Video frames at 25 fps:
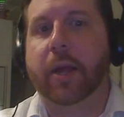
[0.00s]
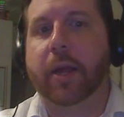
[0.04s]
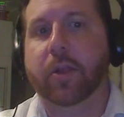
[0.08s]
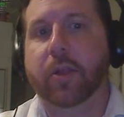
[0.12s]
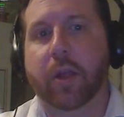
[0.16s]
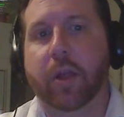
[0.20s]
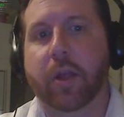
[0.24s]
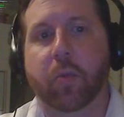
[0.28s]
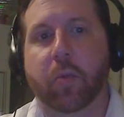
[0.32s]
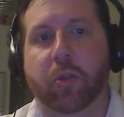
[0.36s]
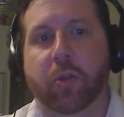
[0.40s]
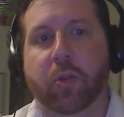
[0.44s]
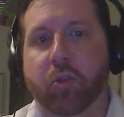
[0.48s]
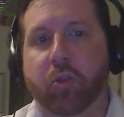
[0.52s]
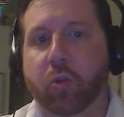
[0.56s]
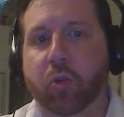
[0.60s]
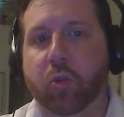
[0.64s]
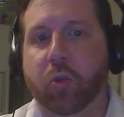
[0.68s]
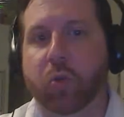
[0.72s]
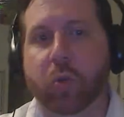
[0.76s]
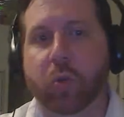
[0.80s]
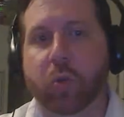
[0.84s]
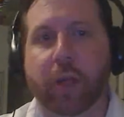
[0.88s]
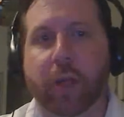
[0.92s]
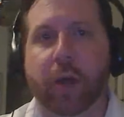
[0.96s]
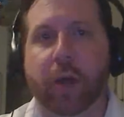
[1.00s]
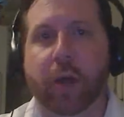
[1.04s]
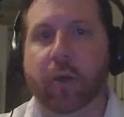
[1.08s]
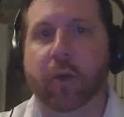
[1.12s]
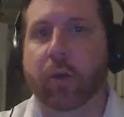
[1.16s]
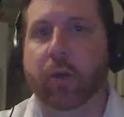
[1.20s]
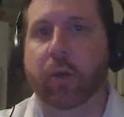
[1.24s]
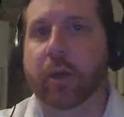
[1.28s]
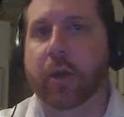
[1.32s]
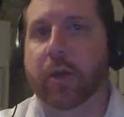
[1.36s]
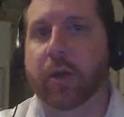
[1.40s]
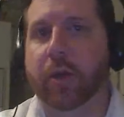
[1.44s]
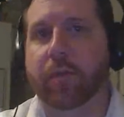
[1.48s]
I said, with Drew's
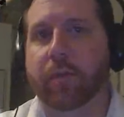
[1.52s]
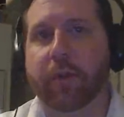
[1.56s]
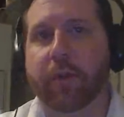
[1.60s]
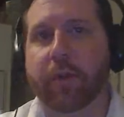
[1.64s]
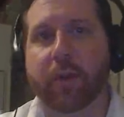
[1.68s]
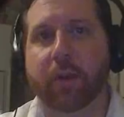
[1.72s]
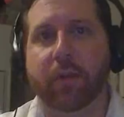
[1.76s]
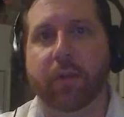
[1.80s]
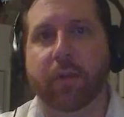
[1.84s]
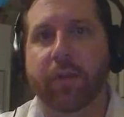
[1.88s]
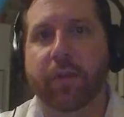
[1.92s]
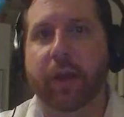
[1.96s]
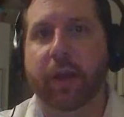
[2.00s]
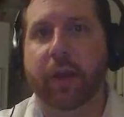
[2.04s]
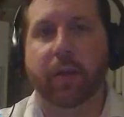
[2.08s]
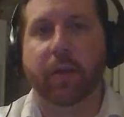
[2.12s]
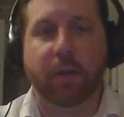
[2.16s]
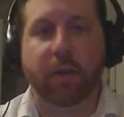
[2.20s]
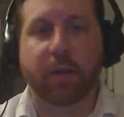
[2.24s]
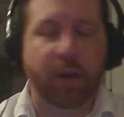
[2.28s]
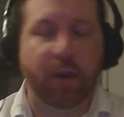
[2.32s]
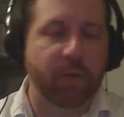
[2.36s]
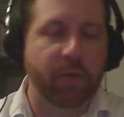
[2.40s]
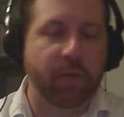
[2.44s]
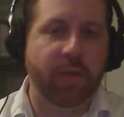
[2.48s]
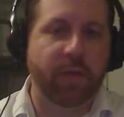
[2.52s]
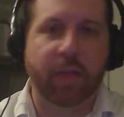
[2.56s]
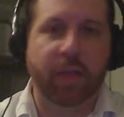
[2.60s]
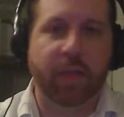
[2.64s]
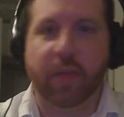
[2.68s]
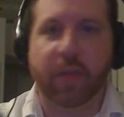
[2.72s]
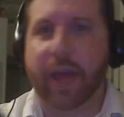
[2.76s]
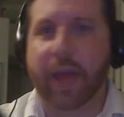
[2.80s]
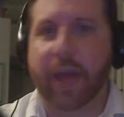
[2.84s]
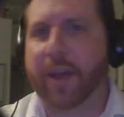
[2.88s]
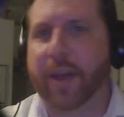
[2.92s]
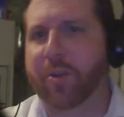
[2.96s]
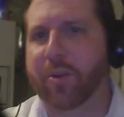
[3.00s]
Unrelenting Fist, if that, if that's
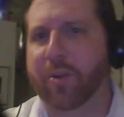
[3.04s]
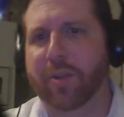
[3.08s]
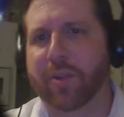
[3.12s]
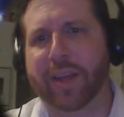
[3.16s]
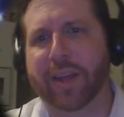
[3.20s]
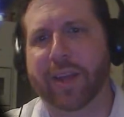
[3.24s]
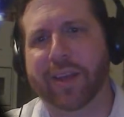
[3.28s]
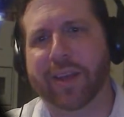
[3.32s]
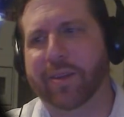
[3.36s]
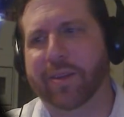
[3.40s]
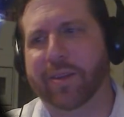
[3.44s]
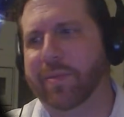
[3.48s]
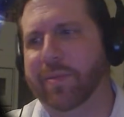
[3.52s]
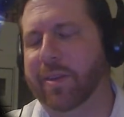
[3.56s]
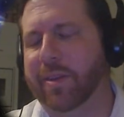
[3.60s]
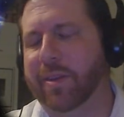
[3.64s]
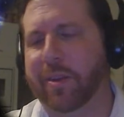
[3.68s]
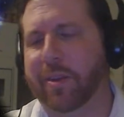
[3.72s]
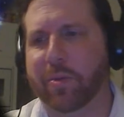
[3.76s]
that, or like a,